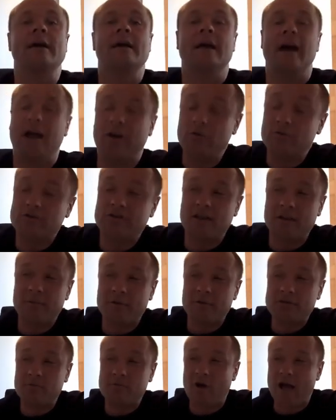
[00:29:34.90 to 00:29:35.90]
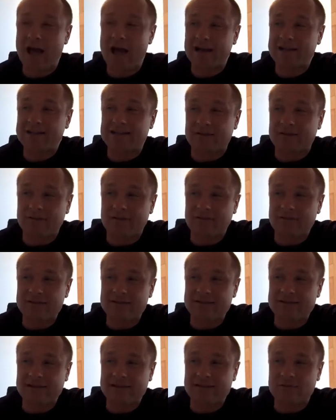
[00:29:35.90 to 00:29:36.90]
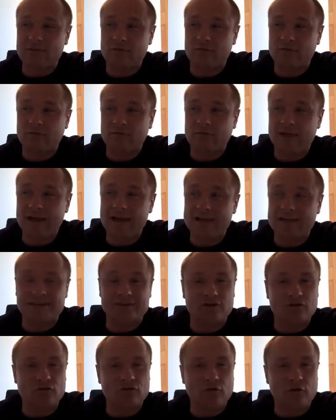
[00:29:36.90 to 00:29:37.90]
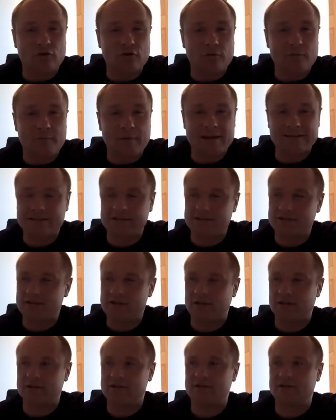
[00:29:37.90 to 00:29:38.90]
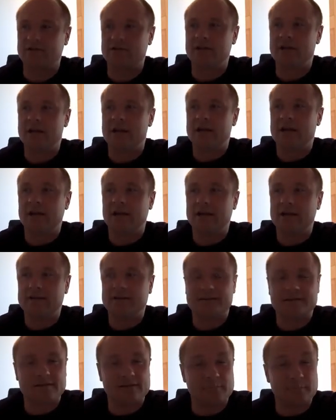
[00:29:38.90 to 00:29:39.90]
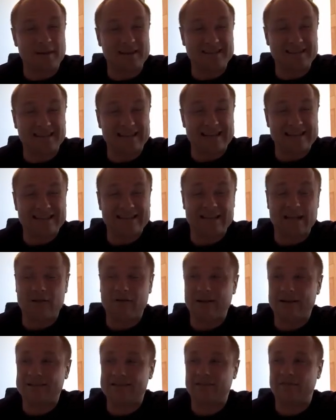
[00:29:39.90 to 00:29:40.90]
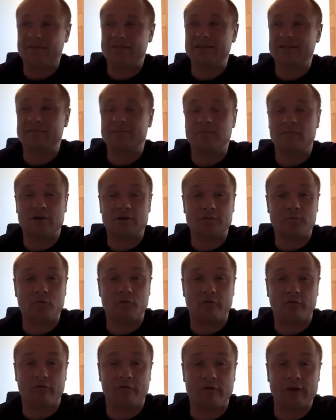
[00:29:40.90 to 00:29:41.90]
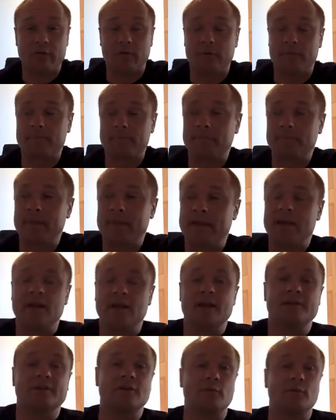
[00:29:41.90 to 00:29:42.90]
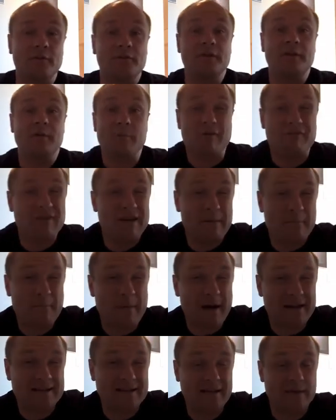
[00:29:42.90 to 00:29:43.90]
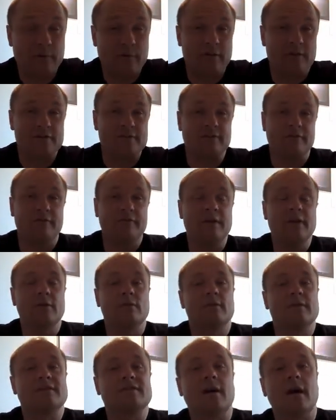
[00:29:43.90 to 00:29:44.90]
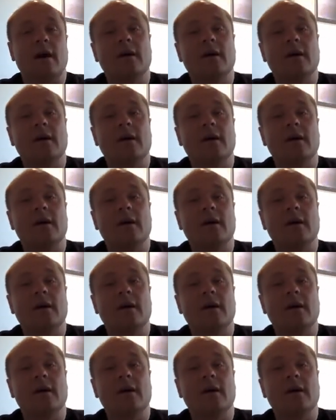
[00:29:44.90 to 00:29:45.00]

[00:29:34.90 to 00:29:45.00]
And also, they're much more active. They have these things called flares and coronal mass ejections. And basically, stellar activity is much more frequent. So one thing we're really battling with as a field is to